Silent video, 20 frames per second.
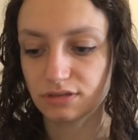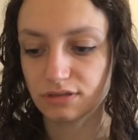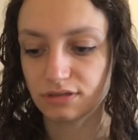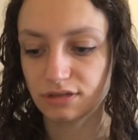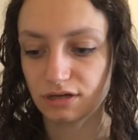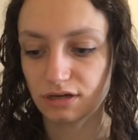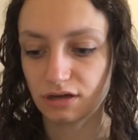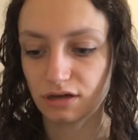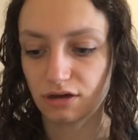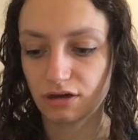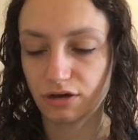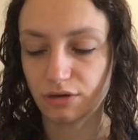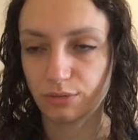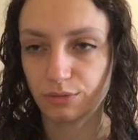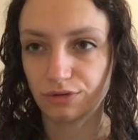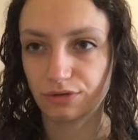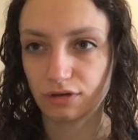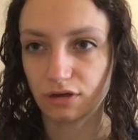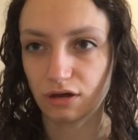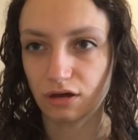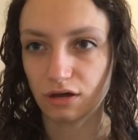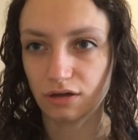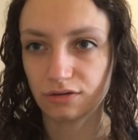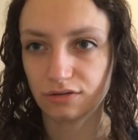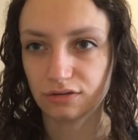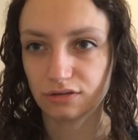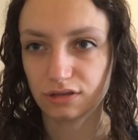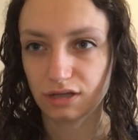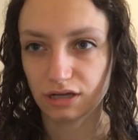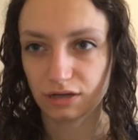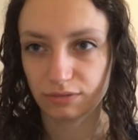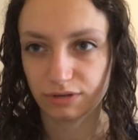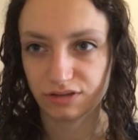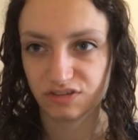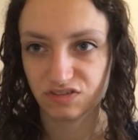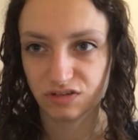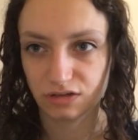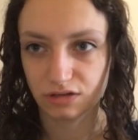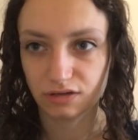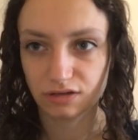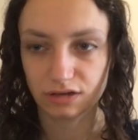that I was asked that question,